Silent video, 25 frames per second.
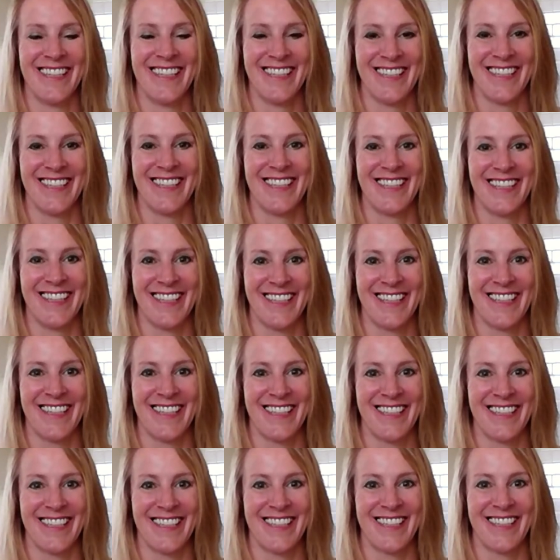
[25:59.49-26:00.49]

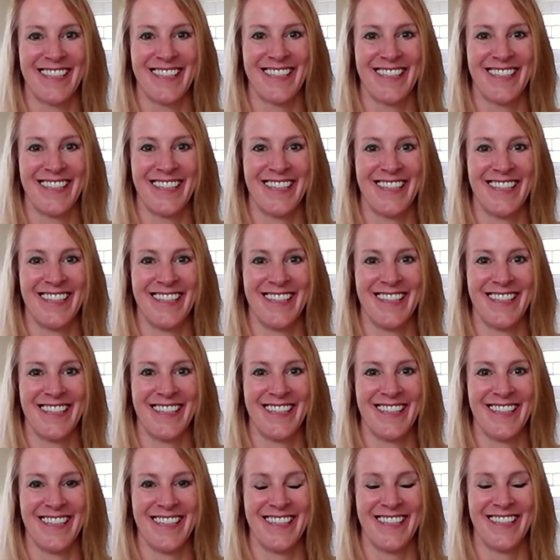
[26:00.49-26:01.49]

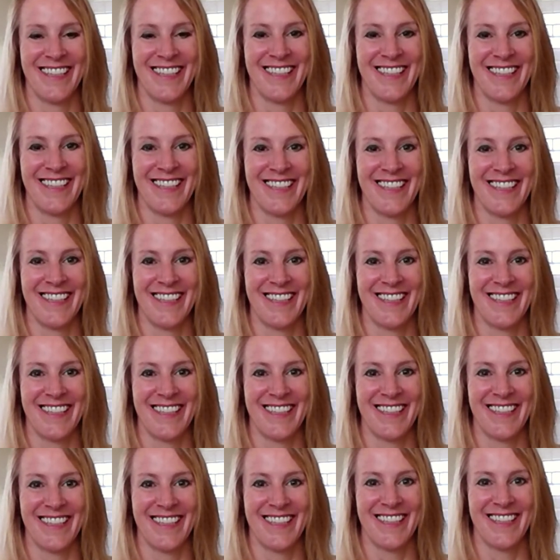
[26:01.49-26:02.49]

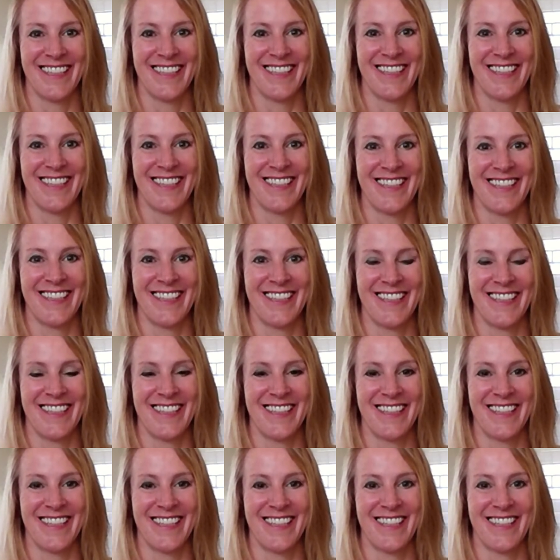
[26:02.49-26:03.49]

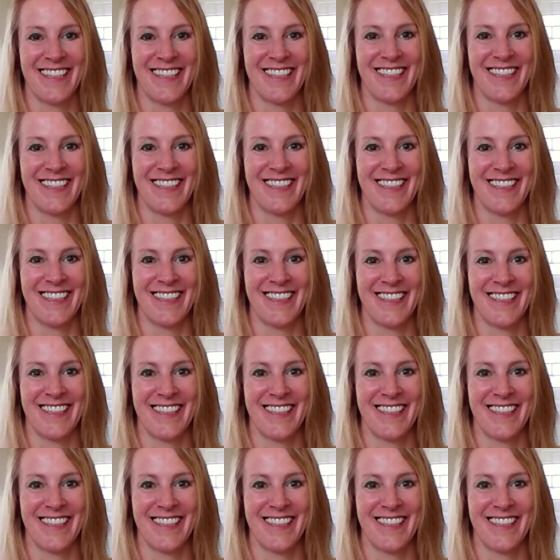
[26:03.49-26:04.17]
This person isn't speaking.